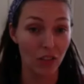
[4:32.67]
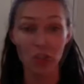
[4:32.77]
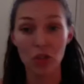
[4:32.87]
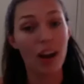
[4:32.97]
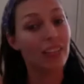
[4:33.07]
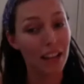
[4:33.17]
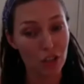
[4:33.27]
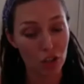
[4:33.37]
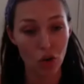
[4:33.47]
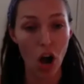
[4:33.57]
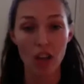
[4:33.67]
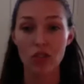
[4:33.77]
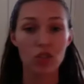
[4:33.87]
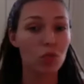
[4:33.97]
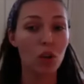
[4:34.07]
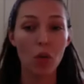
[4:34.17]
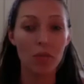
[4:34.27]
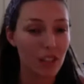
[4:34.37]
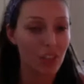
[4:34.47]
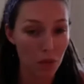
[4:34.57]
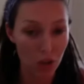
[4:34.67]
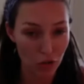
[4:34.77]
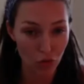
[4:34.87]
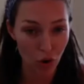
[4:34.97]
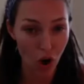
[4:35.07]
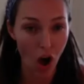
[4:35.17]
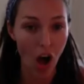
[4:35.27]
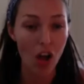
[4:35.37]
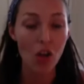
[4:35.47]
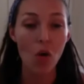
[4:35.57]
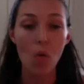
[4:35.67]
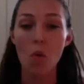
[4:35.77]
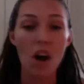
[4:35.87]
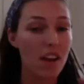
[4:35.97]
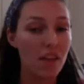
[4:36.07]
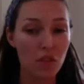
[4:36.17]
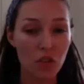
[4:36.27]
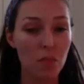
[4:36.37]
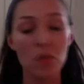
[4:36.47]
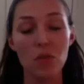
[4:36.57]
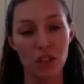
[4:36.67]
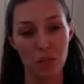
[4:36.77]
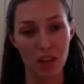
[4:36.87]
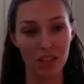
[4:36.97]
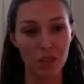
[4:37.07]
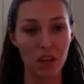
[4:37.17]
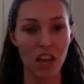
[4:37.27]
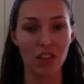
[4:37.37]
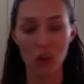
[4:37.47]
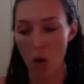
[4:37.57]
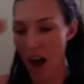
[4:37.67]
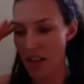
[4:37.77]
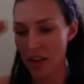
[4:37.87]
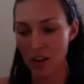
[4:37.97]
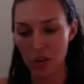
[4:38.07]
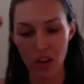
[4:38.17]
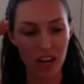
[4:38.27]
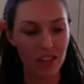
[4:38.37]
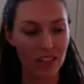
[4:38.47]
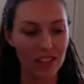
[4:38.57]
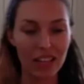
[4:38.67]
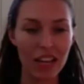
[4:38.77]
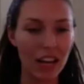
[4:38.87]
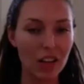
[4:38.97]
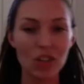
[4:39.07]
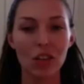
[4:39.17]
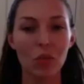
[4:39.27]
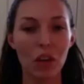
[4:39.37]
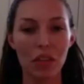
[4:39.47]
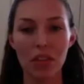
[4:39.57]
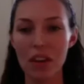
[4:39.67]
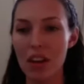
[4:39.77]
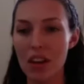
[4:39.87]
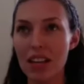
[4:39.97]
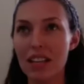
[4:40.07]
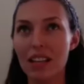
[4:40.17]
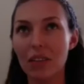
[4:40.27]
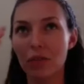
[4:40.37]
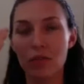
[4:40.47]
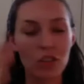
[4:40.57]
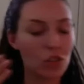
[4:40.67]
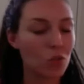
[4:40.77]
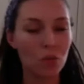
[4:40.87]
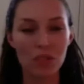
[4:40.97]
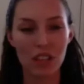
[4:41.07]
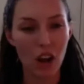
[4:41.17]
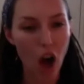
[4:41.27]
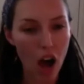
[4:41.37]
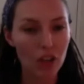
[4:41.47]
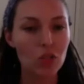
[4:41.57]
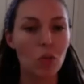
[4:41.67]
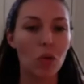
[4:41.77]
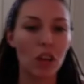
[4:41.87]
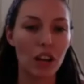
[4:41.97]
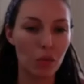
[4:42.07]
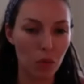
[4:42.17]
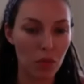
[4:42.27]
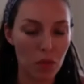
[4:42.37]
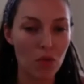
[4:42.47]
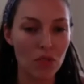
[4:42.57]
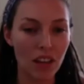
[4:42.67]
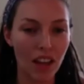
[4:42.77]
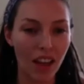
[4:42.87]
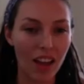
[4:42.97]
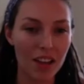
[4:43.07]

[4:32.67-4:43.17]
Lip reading: Well, so I like to draw. So she would always tell me to draw whatever the music meant to me. And so I then created this connection with visuals and auditory with music.